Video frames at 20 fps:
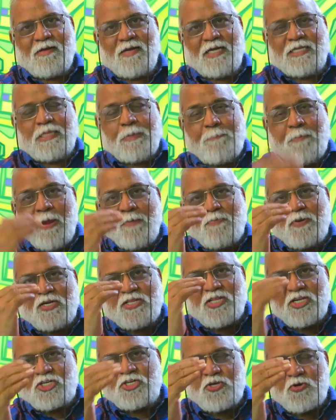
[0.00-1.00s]
It's a
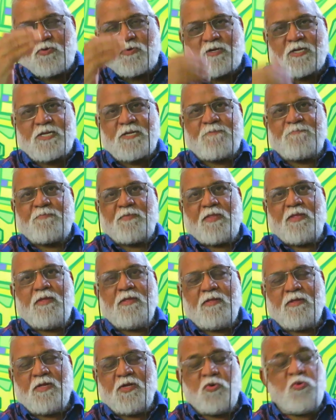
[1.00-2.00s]
people's issue.
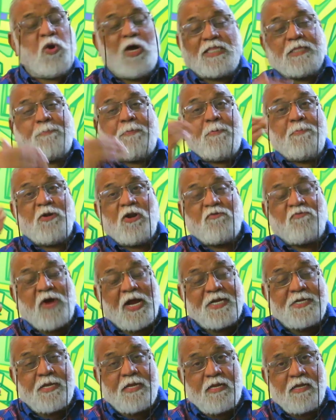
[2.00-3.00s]
Who are the people who are
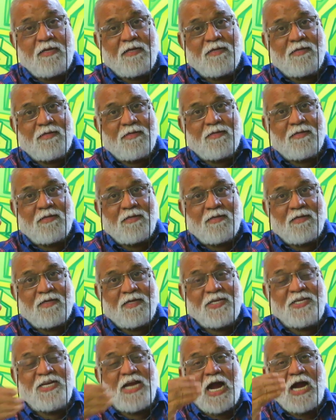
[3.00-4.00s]
fighting?
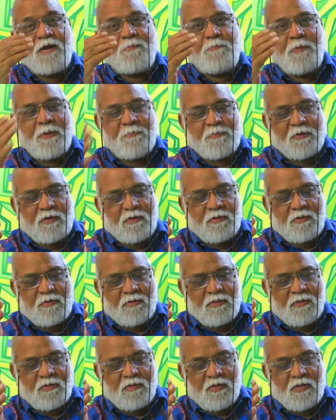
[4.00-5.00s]
Young people.
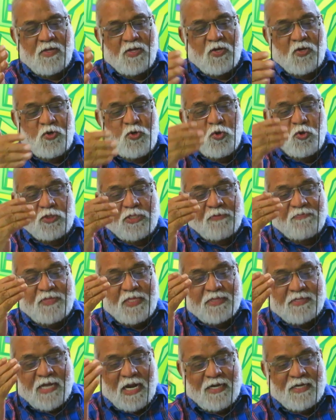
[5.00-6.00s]
Youth of
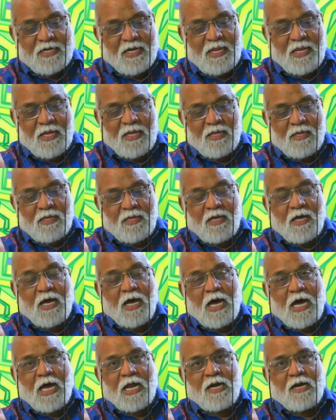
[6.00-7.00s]
this country
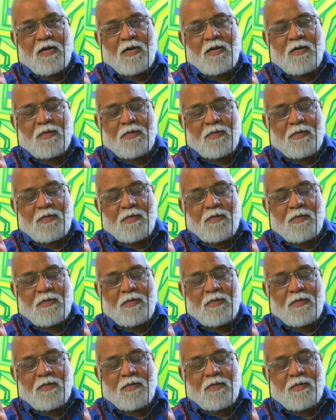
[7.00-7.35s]
are